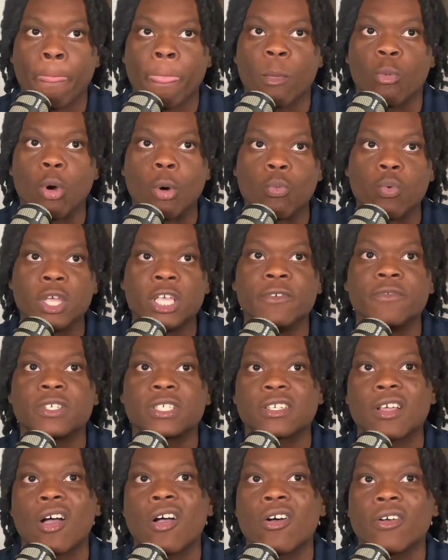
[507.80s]
what we've
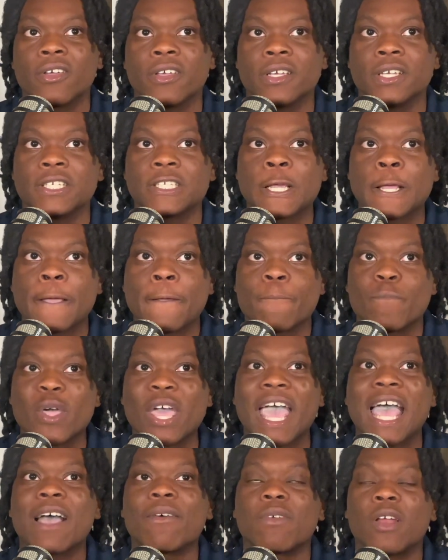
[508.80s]
saw is they
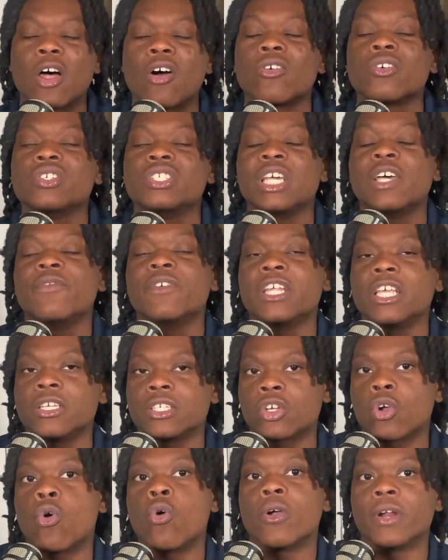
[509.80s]
have longevity as
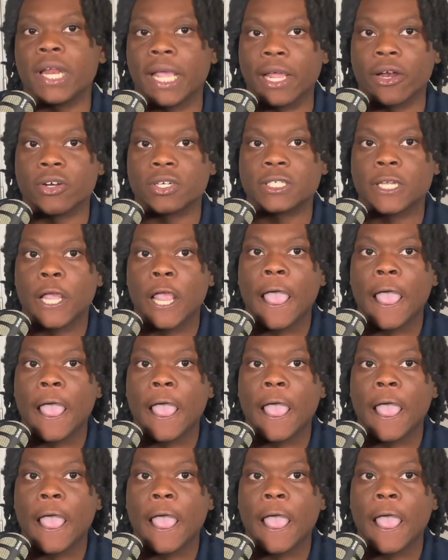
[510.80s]
coordinators.